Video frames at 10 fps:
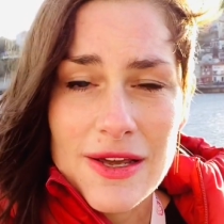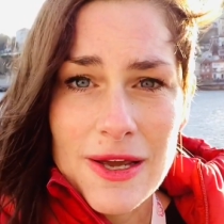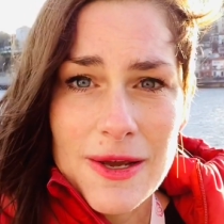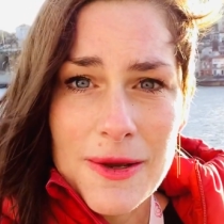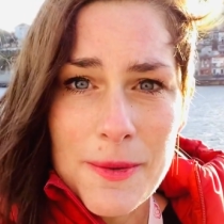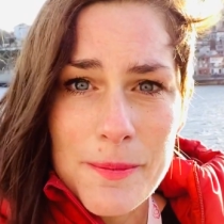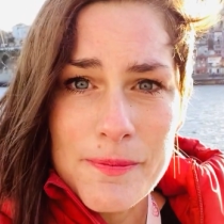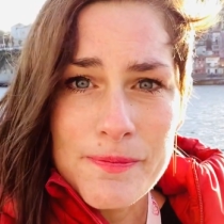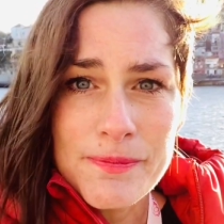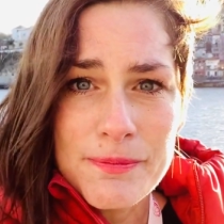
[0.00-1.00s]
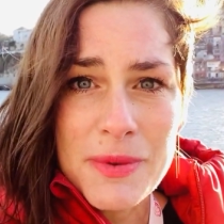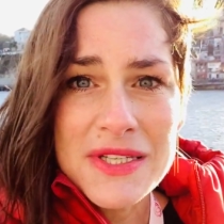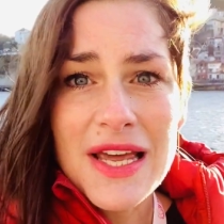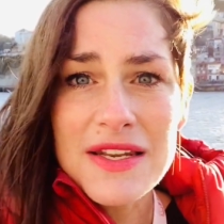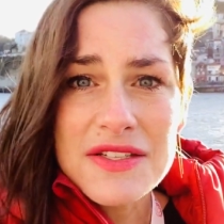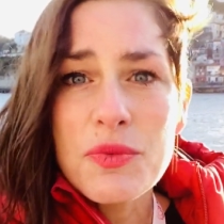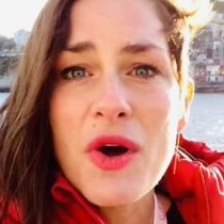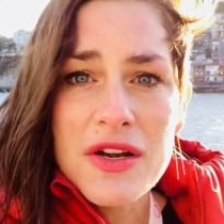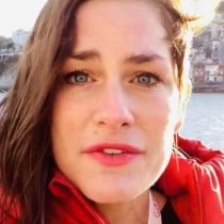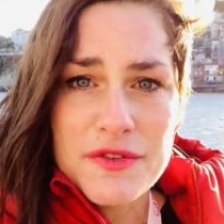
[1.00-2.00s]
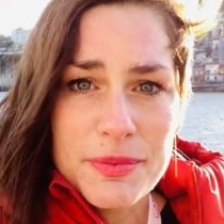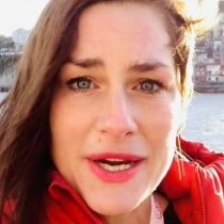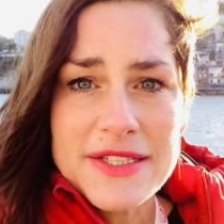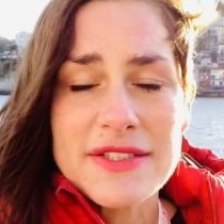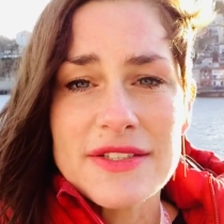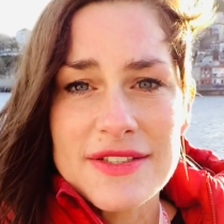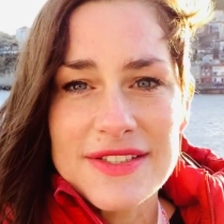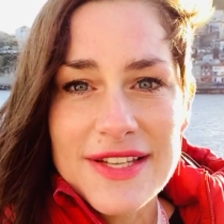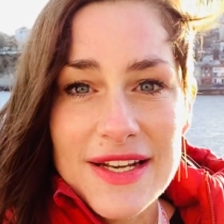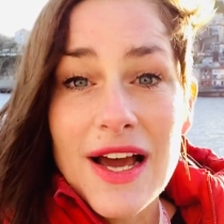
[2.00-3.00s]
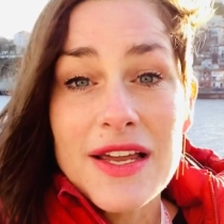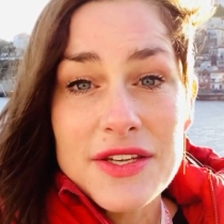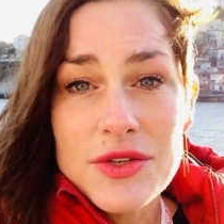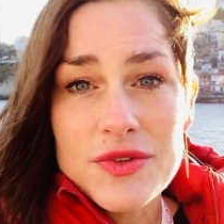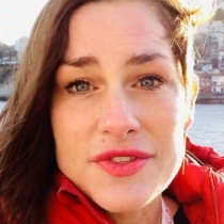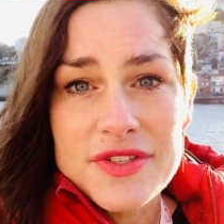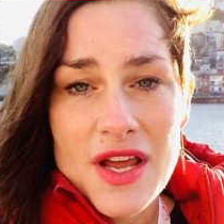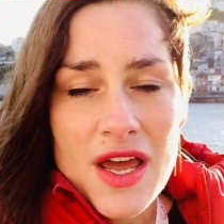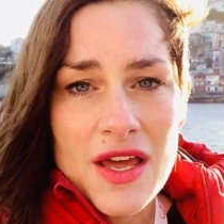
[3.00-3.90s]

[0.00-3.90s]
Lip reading: But that is one of the practices that I use